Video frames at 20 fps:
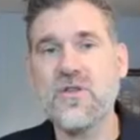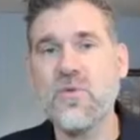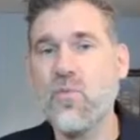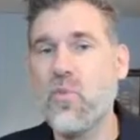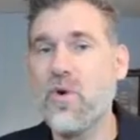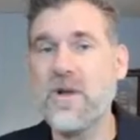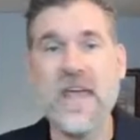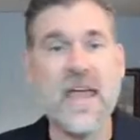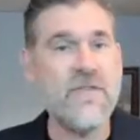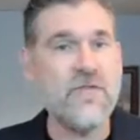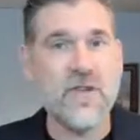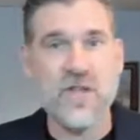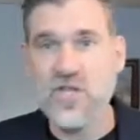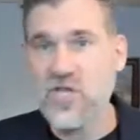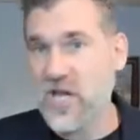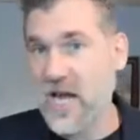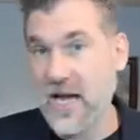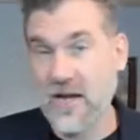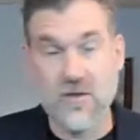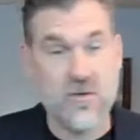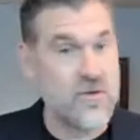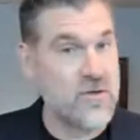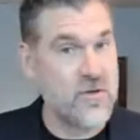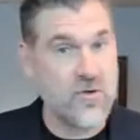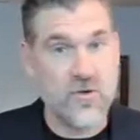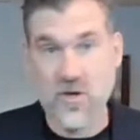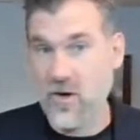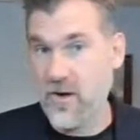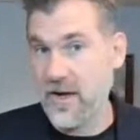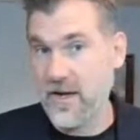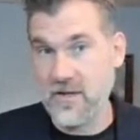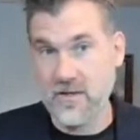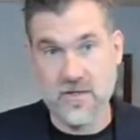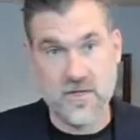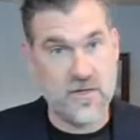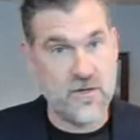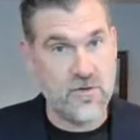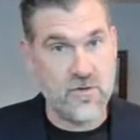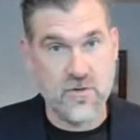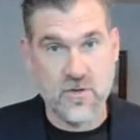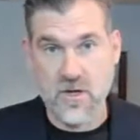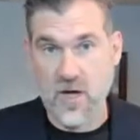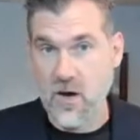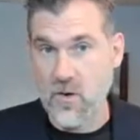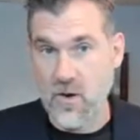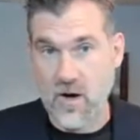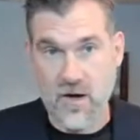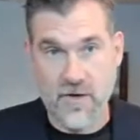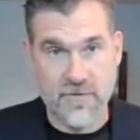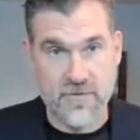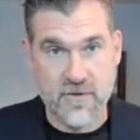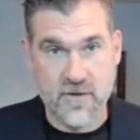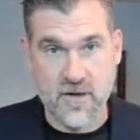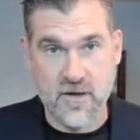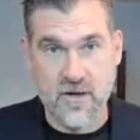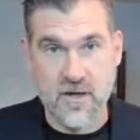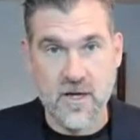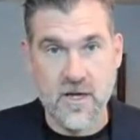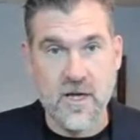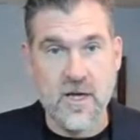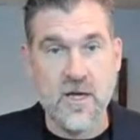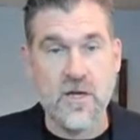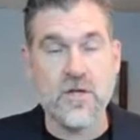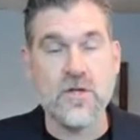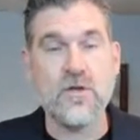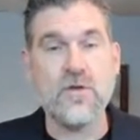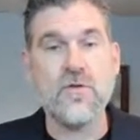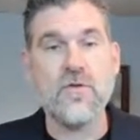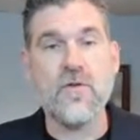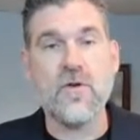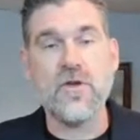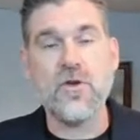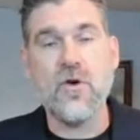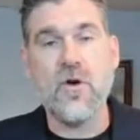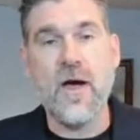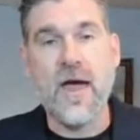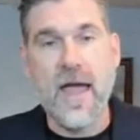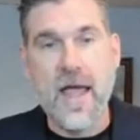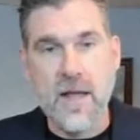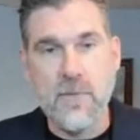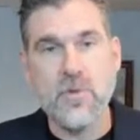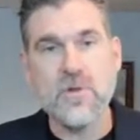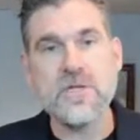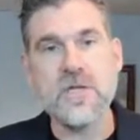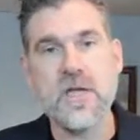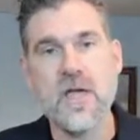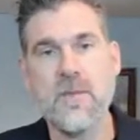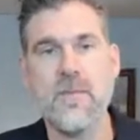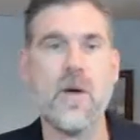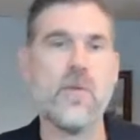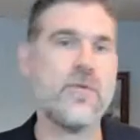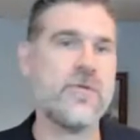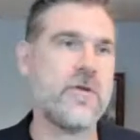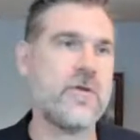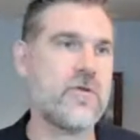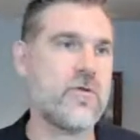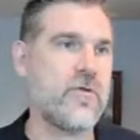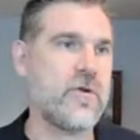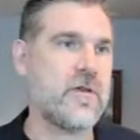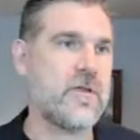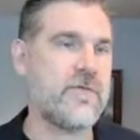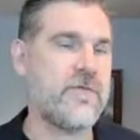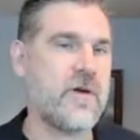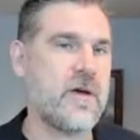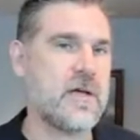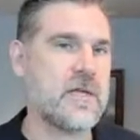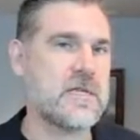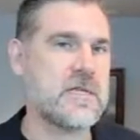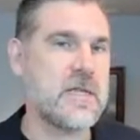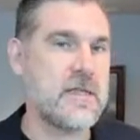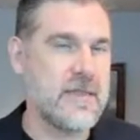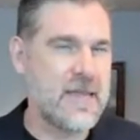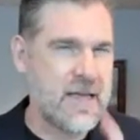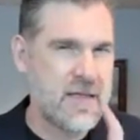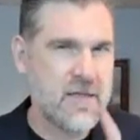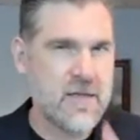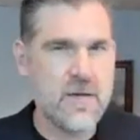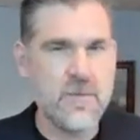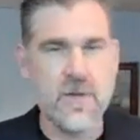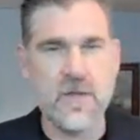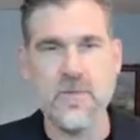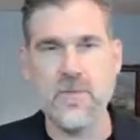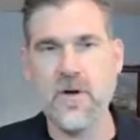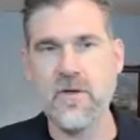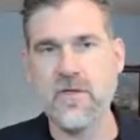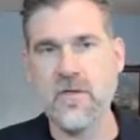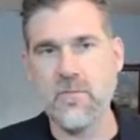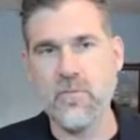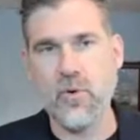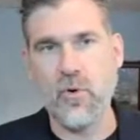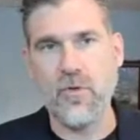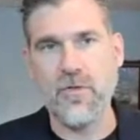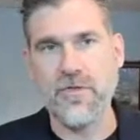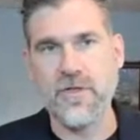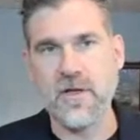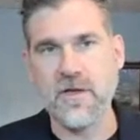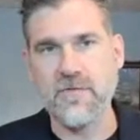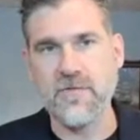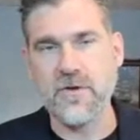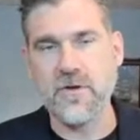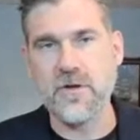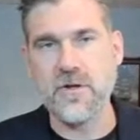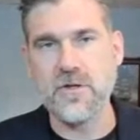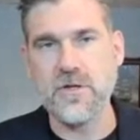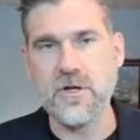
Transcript: whatever channel you're going to go after, you're able to come up with the stories first. And that's going to be the most important thing for you to